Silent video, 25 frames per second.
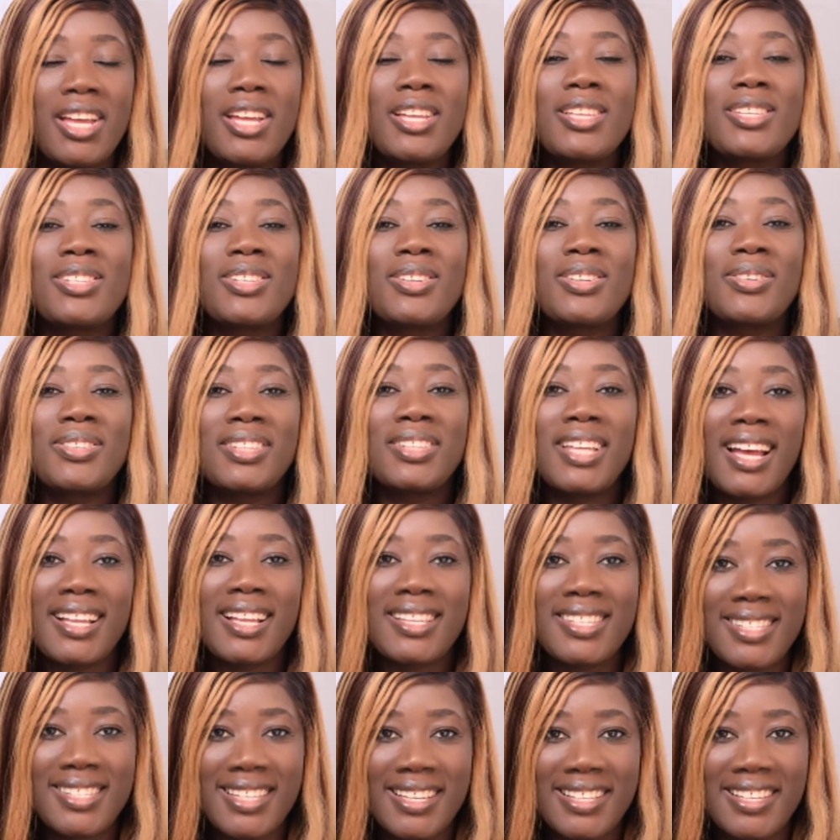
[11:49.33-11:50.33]
So
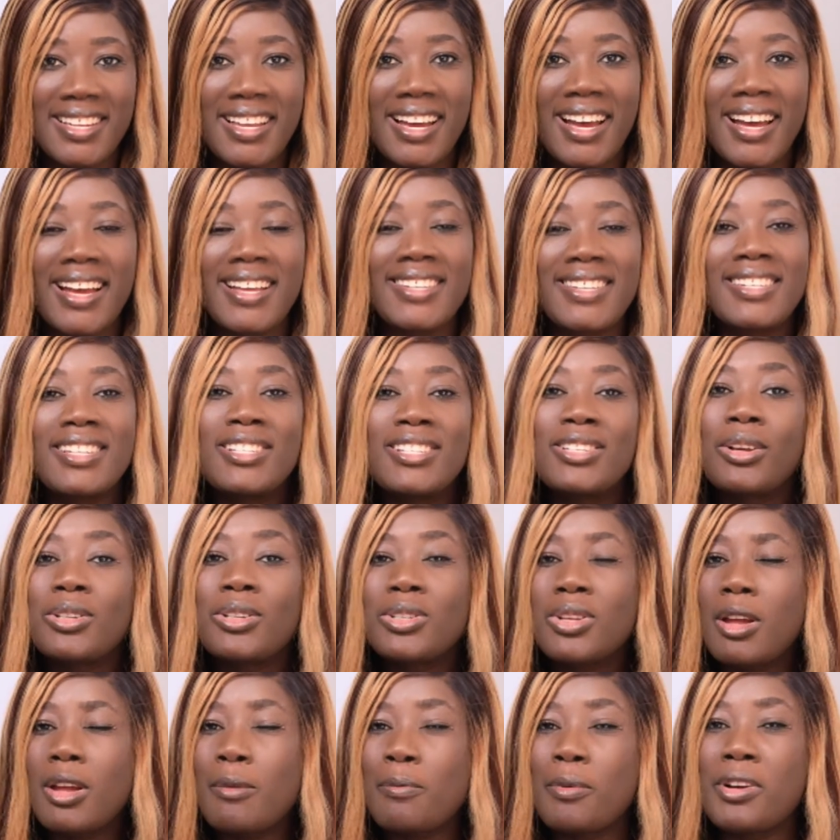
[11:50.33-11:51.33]
that's it, guys. It's
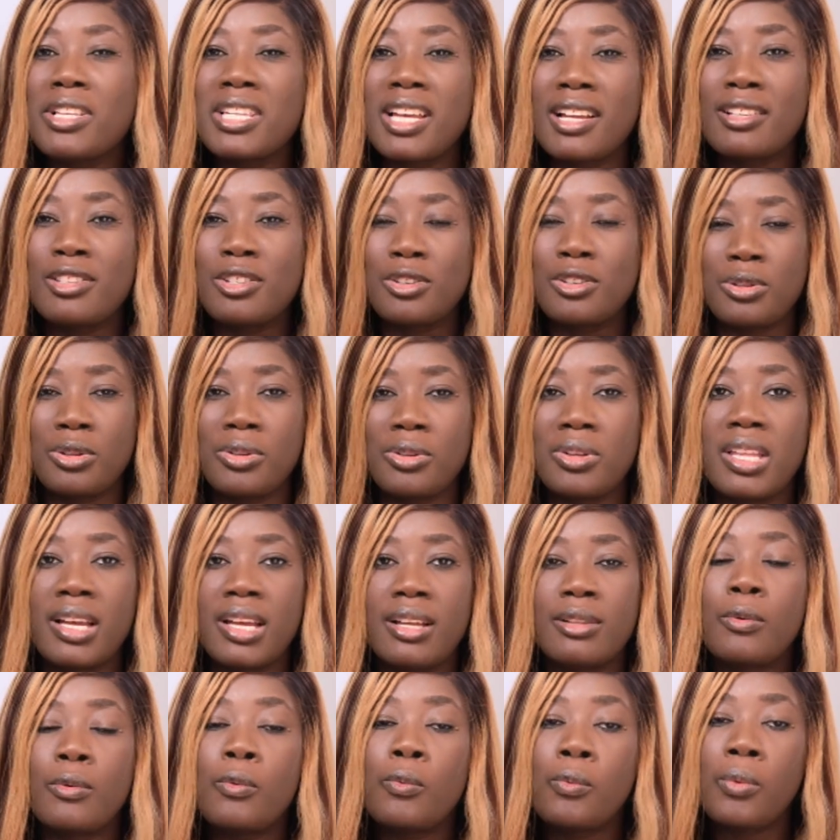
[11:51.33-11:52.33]
also important to know
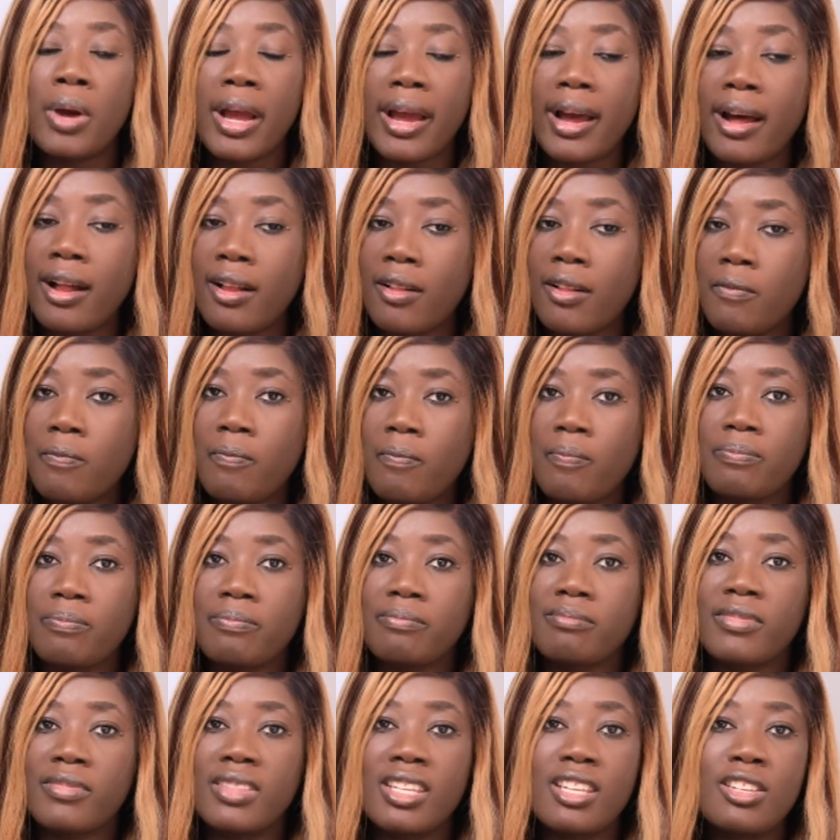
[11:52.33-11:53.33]
that while
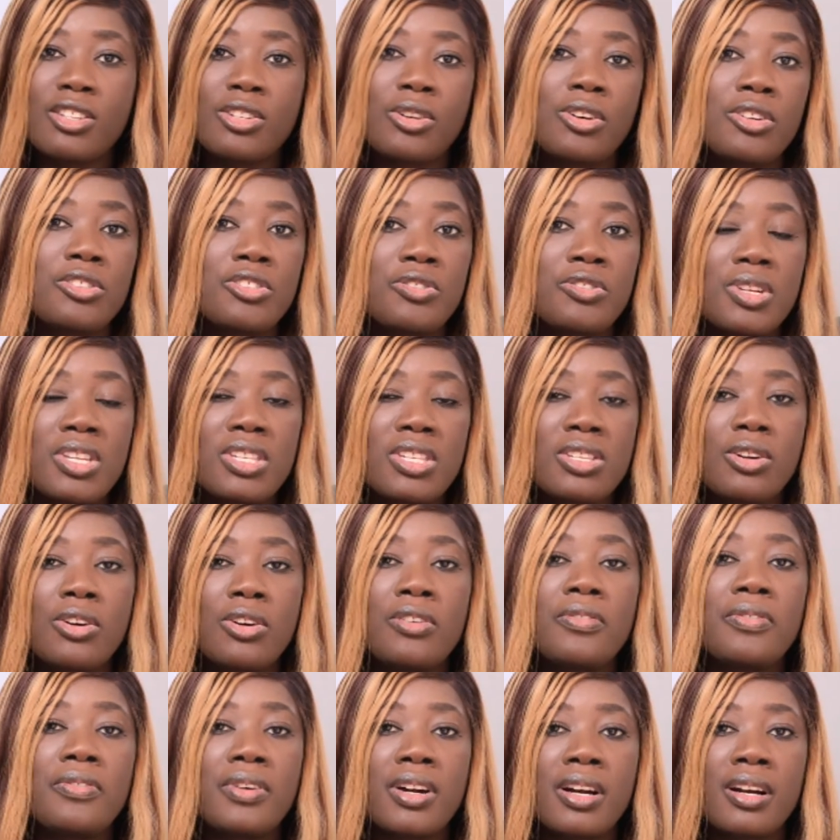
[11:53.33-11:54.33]
these countries
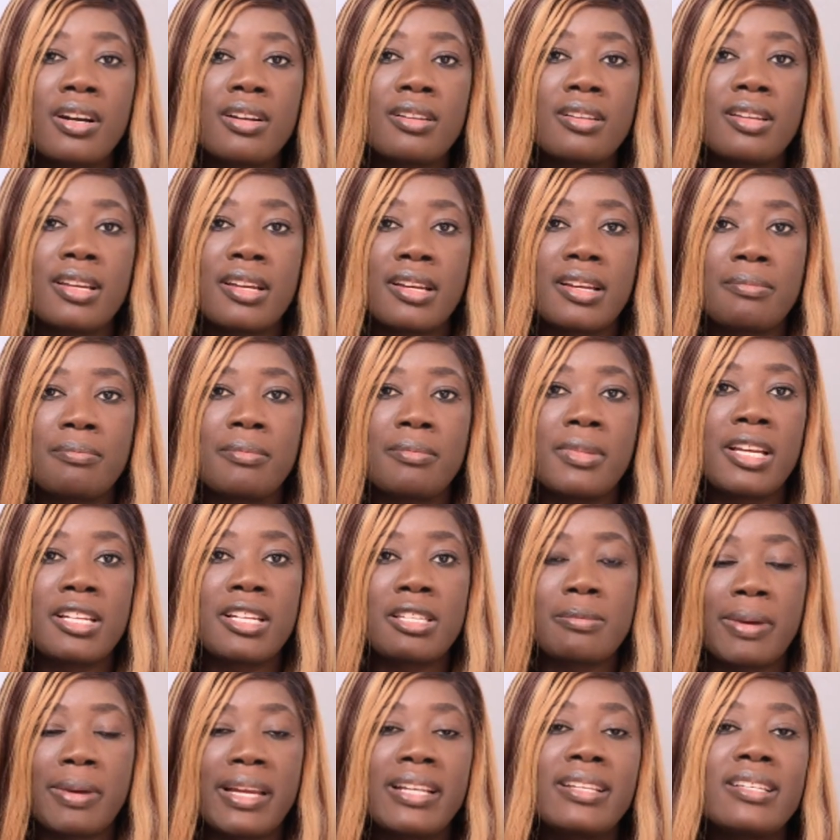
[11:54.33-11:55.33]
offer
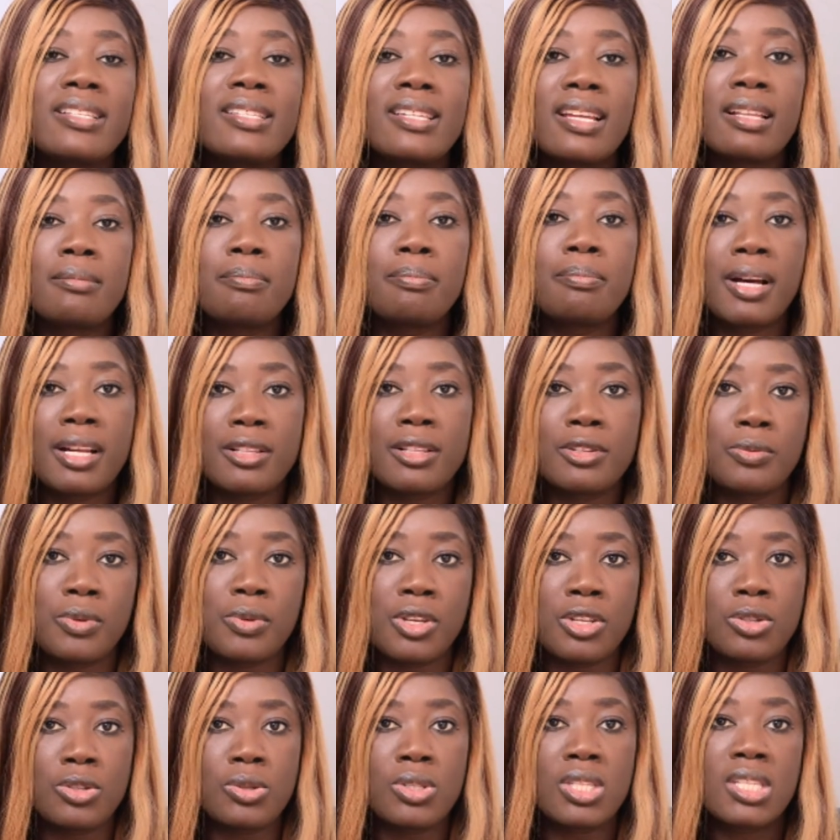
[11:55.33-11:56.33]
expedited
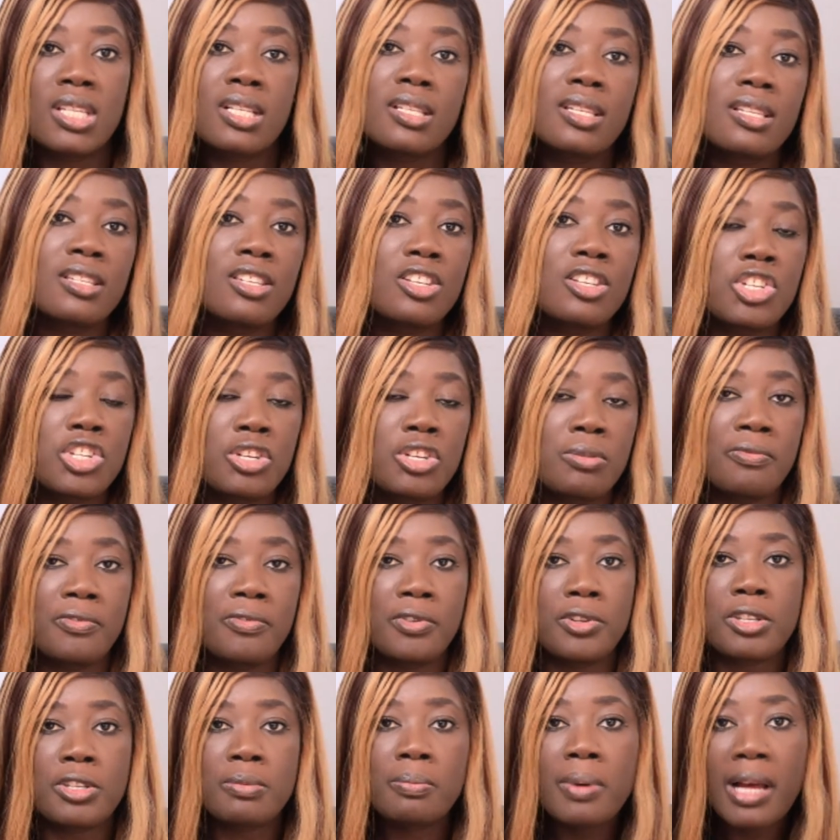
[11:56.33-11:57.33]
pathways to citizenship
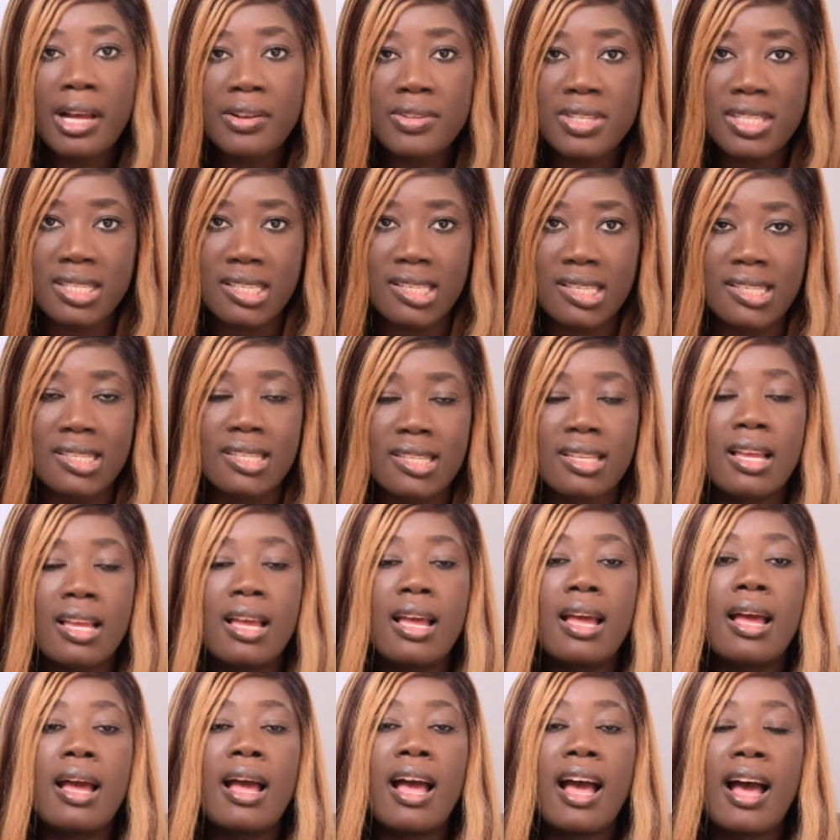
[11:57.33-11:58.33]
for spouses,
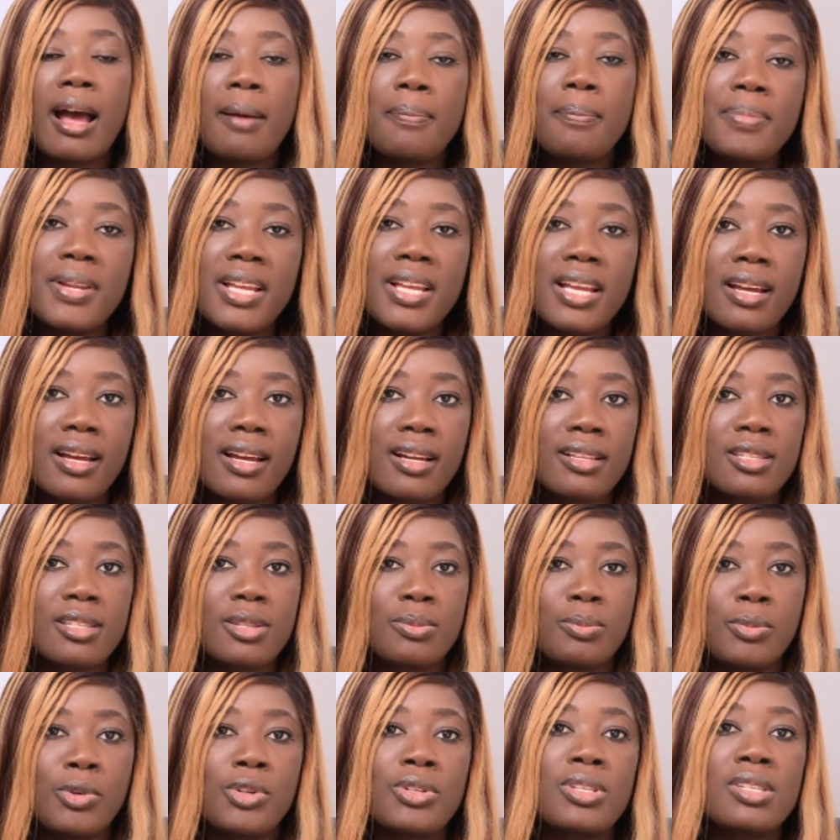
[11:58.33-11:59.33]
applicants
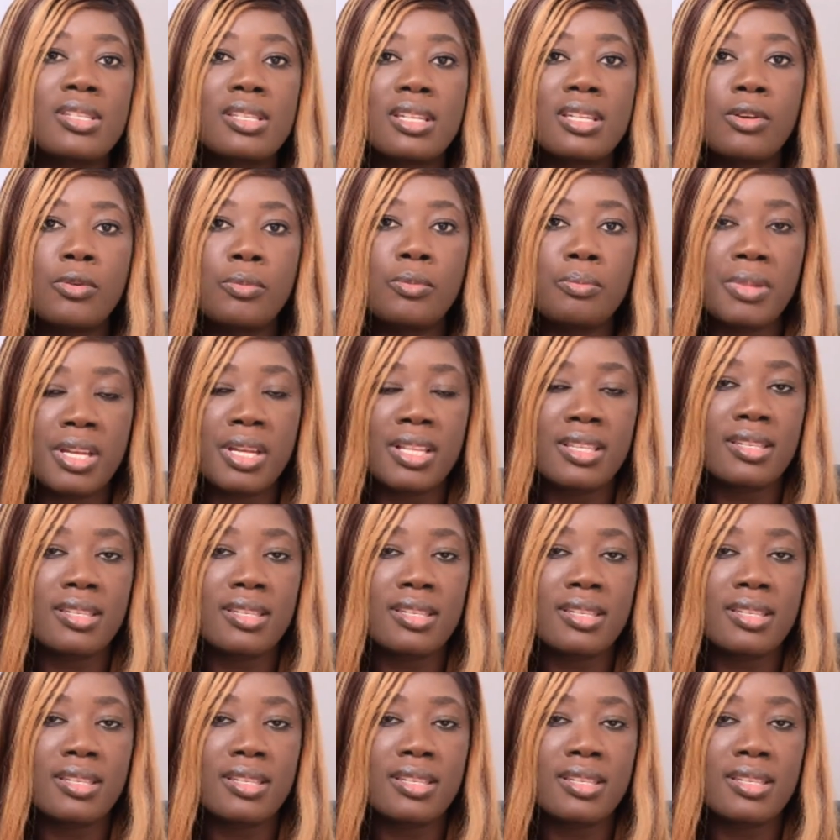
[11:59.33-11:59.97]
must still meet